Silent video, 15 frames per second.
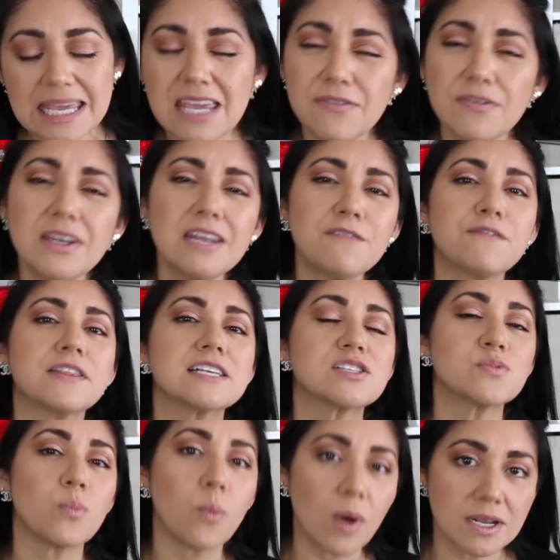Even if
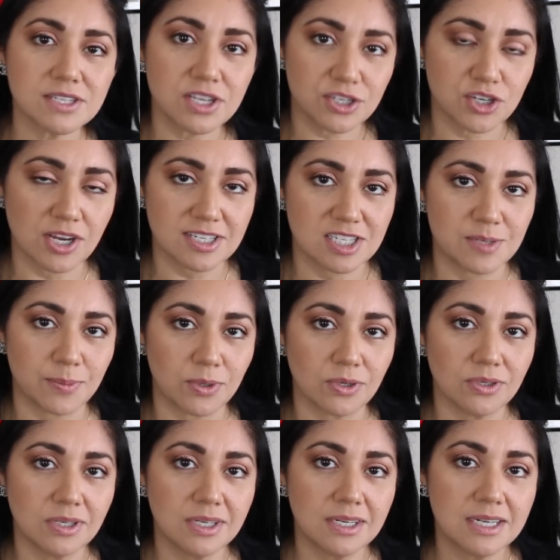this was
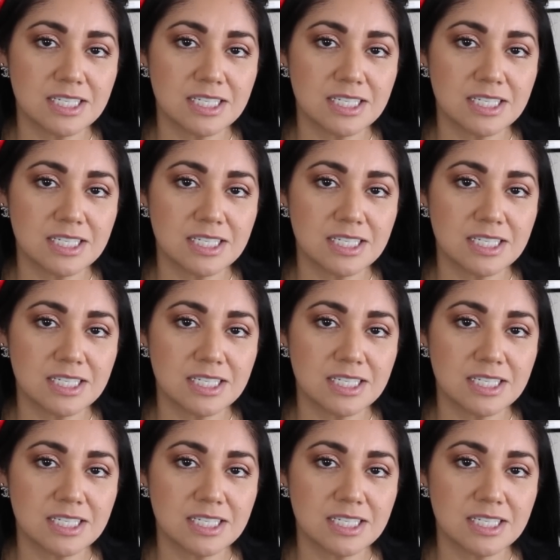adjustable,